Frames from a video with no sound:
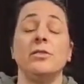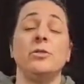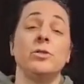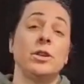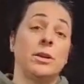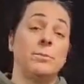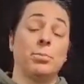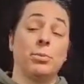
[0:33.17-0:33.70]
You
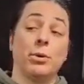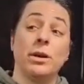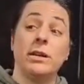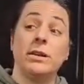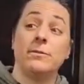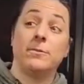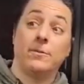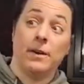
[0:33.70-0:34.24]
can
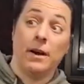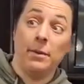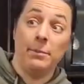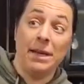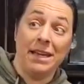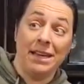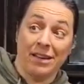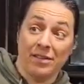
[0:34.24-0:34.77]
print
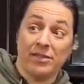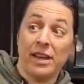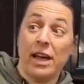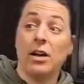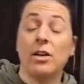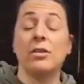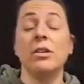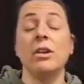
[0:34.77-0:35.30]
from
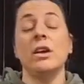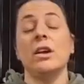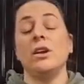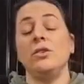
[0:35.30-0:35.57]
Excel.